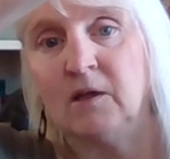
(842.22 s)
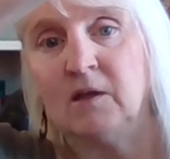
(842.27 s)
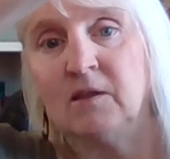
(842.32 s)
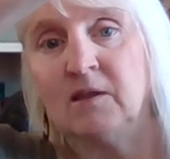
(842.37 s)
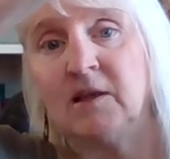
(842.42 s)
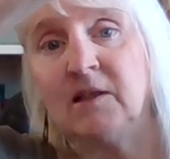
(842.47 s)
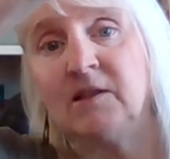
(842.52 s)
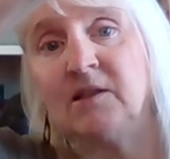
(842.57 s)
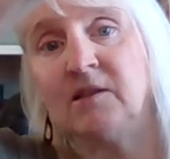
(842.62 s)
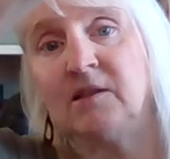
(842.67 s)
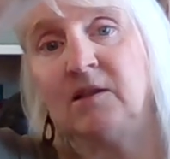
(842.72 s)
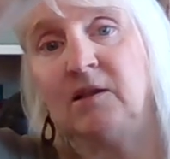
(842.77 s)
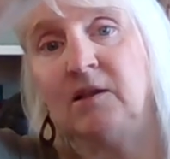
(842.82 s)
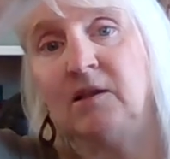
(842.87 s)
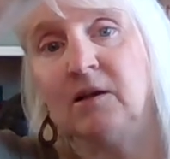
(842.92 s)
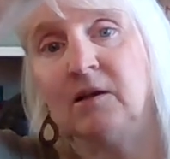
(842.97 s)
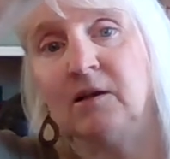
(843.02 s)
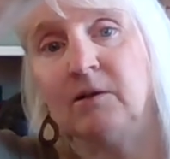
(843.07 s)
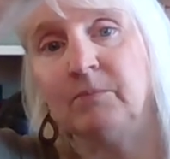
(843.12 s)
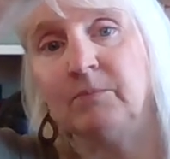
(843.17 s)
that's
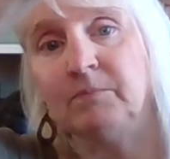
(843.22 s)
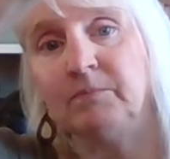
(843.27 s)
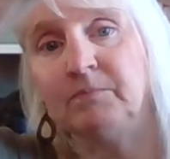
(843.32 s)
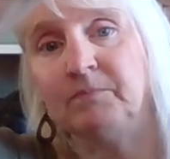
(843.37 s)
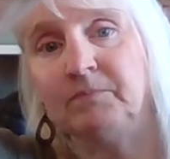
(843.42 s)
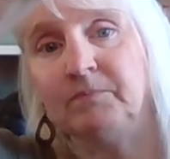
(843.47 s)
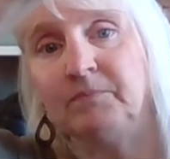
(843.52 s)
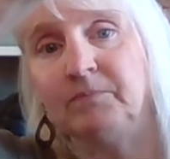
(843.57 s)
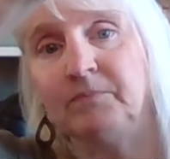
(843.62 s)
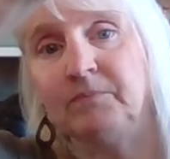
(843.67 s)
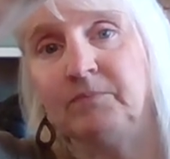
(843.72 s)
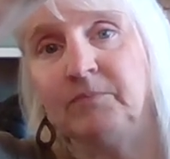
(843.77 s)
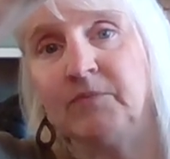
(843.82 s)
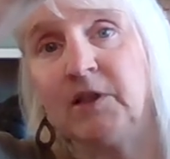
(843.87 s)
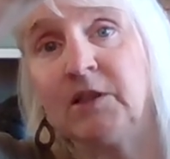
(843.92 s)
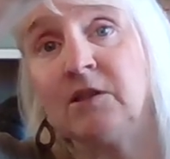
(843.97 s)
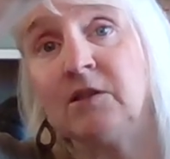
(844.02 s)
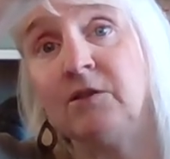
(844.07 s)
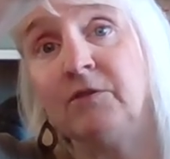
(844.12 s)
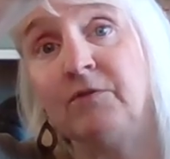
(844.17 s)
the
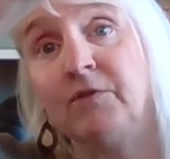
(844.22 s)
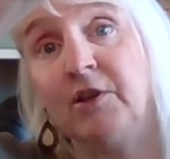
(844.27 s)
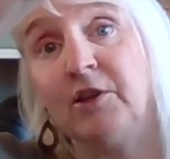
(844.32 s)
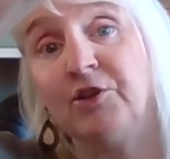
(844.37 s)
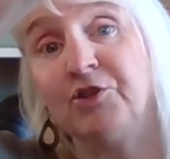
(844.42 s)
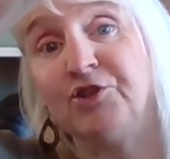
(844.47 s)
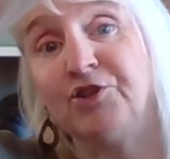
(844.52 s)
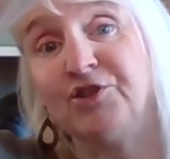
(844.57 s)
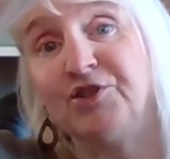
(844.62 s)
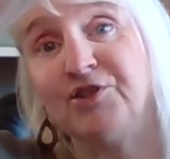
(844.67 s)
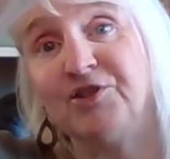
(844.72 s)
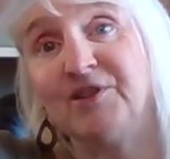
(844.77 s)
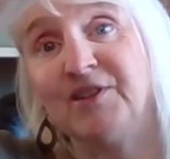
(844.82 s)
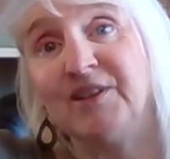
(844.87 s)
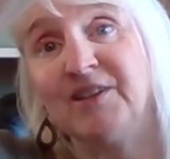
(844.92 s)
finish.